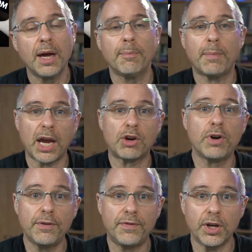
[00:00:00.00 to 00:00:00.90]
my
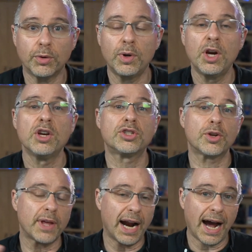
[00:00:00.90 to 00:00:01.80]
grid view so
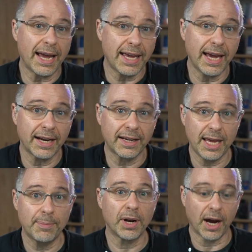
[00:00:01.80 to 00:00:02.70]
that I can
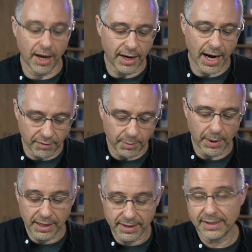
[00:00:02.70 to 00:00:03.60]
keep an eye on
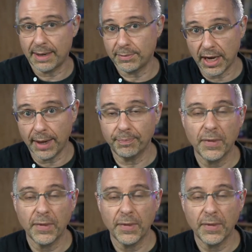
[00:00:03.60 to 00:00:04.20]
everybody at the same time.